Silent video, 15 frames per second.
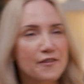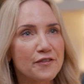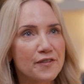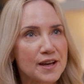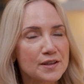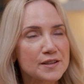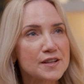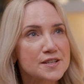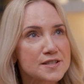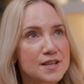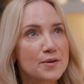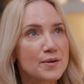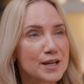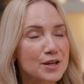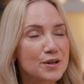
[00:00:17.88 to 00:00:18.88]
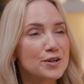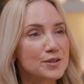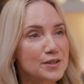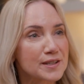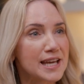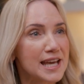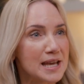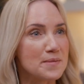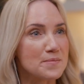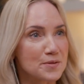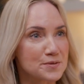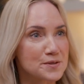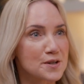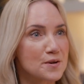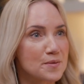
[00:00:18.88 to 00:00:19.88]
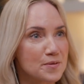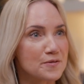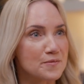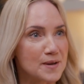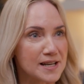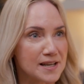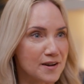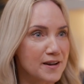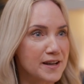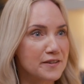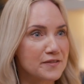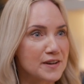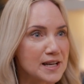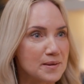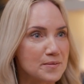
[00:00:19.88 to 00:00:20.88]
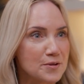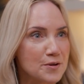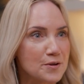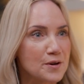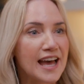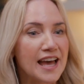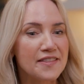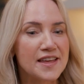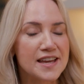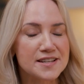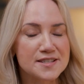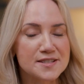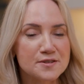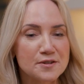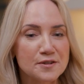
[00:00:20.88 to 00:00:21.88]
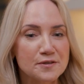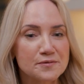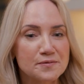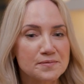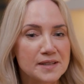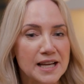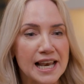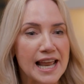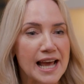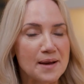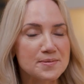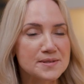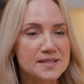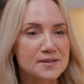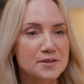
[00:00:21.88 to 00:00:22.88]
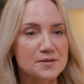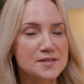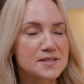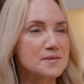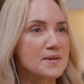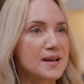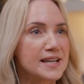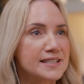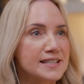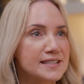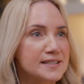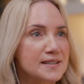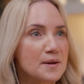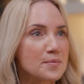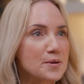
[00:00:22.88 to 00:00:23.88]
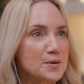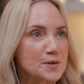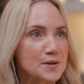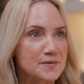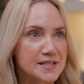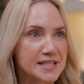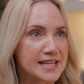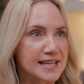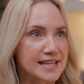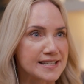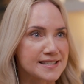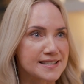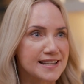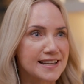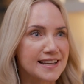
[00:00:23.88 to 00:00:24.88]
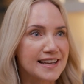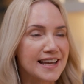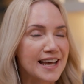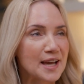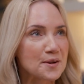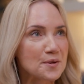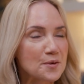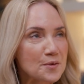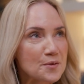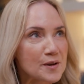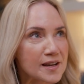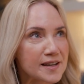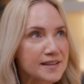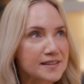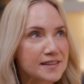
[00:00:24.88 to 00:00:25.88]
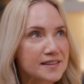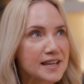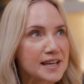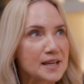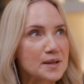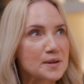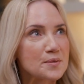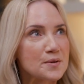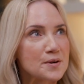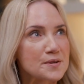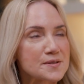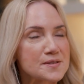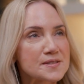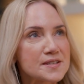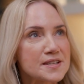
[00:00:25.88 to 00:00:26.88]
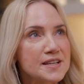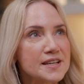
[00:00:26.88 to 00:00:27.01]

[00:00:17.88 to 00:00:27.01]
felt as though I couldn't keep on top of my life anymore, and then sort of collapsed onto the bed in a pool of tears. And all I could think was,